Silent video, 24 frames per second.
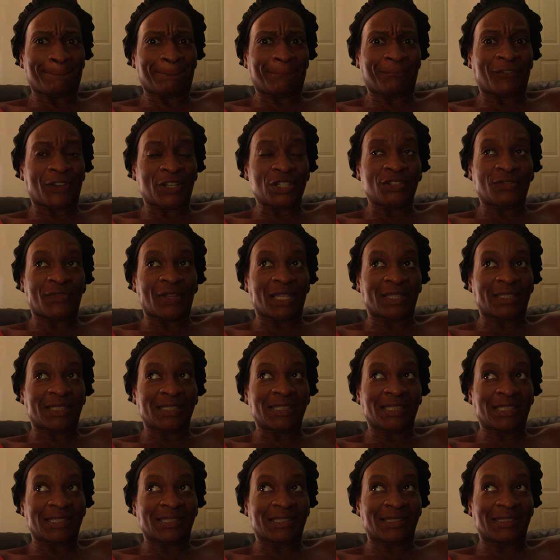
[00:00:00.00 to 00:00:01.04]
first of all,
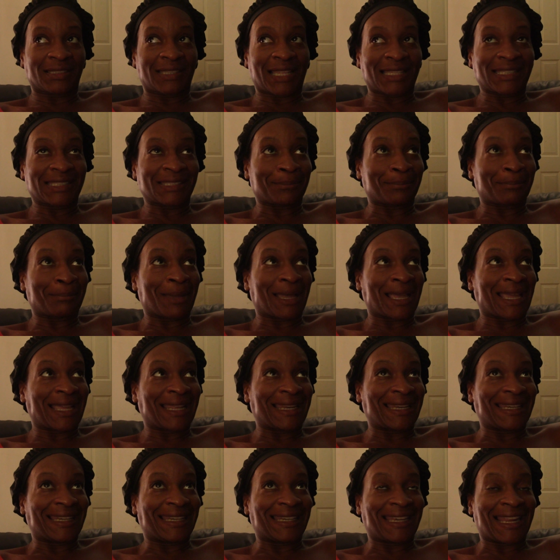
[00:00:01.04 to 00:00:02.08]
this is that's
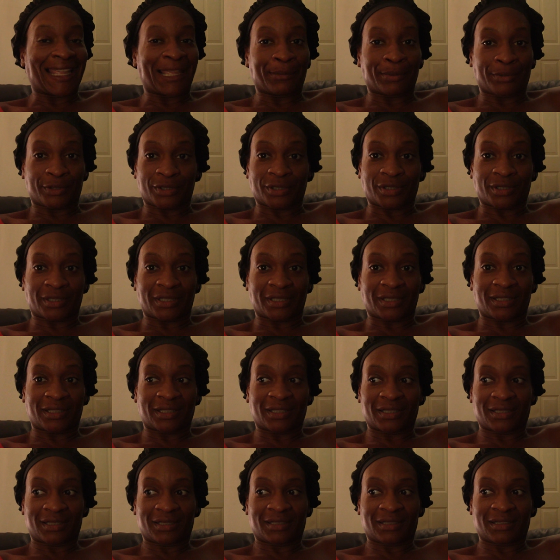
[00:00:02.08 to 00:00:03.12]
my neighborhood
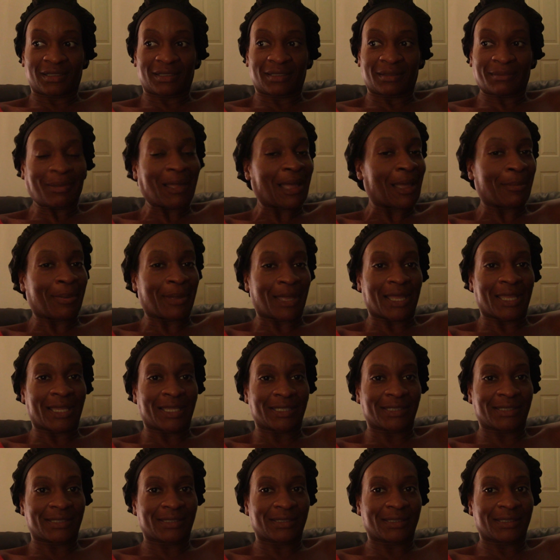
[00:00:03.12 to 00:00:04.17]

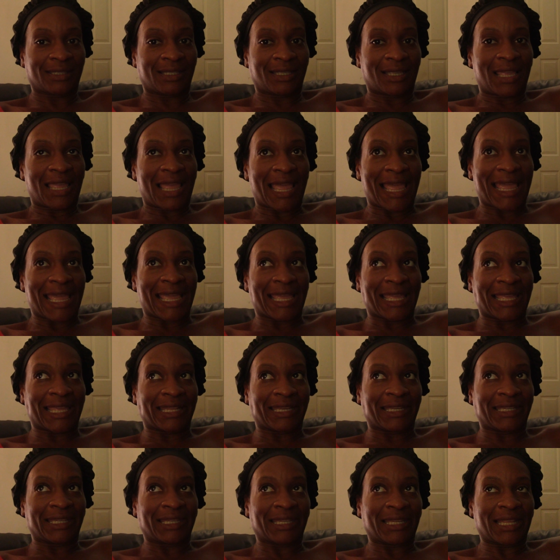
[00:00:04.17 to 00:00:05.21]
Popeyes,
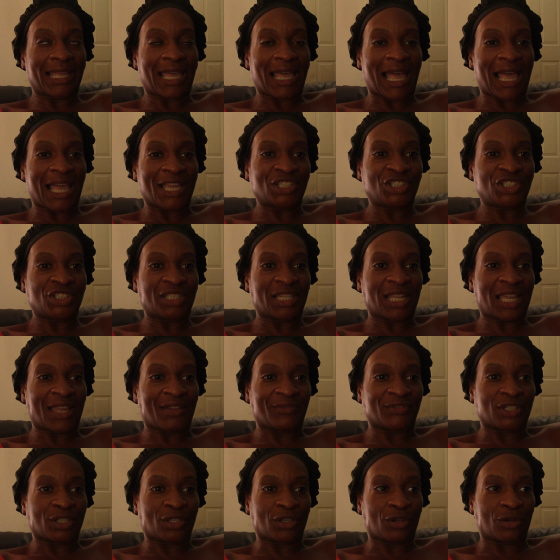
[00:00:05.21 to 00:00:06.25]
and I shouldn't
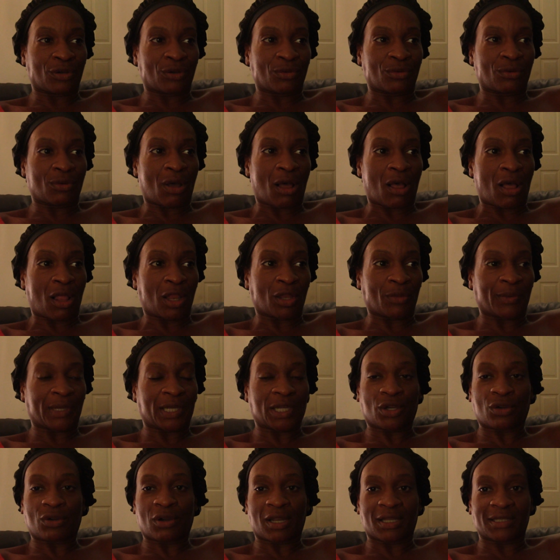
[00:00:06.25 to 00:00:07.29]
have to go all the way
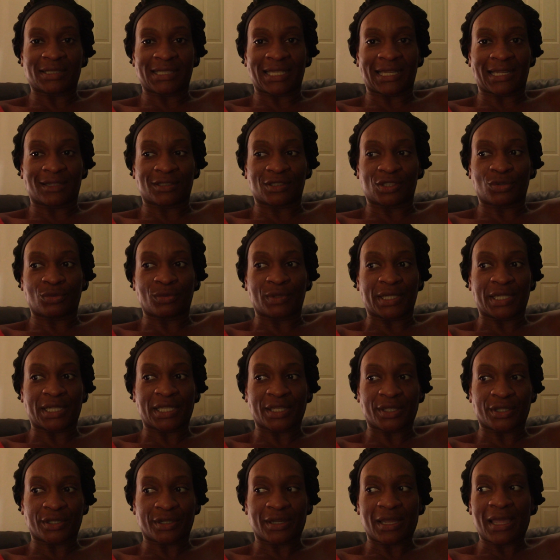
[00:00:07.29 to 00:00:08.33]
across town to
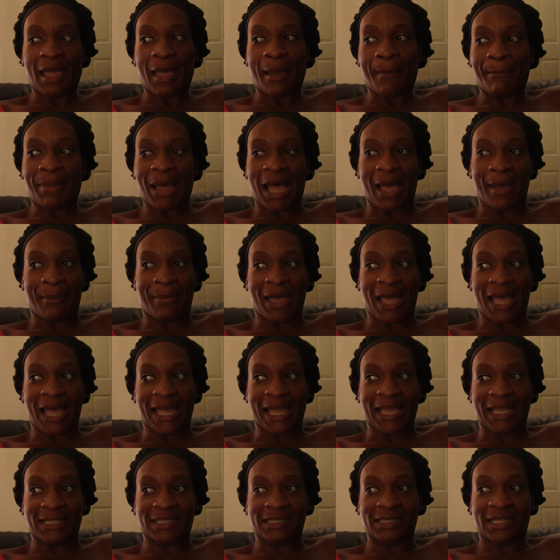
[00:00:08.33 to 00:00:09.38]
another
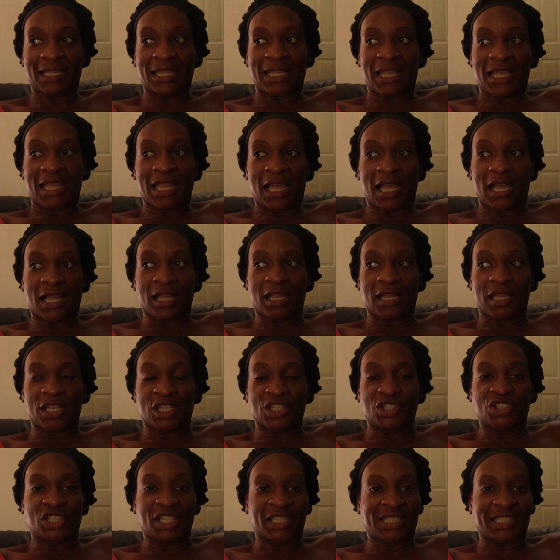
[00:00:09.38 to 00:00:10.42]
Popeyes uh,
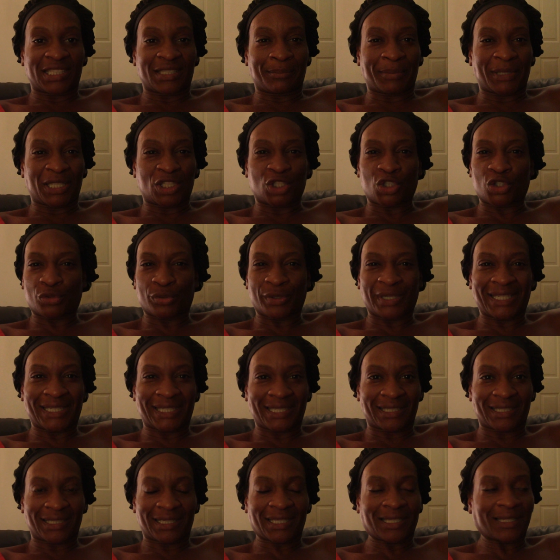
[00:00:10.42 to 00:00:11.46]
just to be
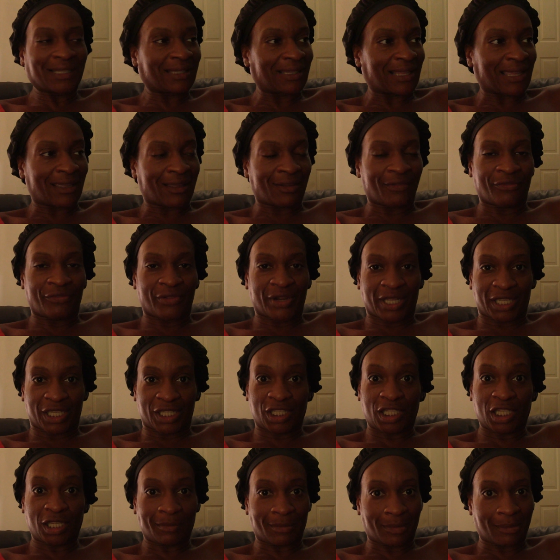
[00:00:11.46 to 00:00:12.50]
treated like a friggin'
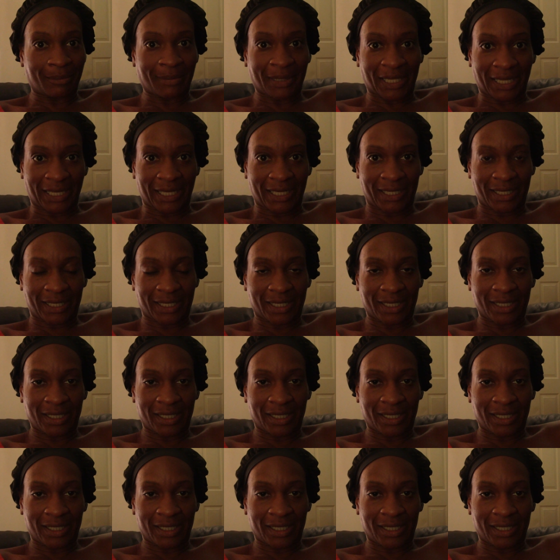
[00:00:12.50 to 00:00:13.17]
human being.